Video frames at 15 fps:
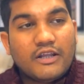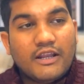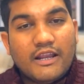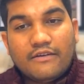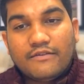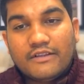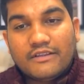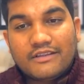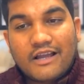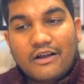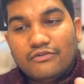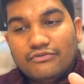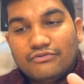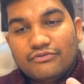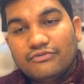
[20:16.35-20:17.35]
eleventh
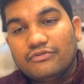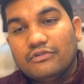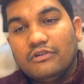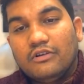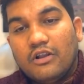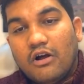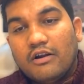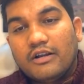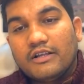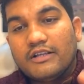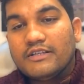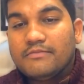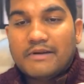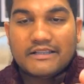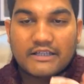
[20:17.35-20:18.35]
house, Lord
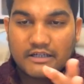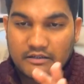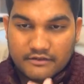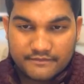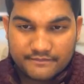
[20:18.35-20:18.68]
is Badha.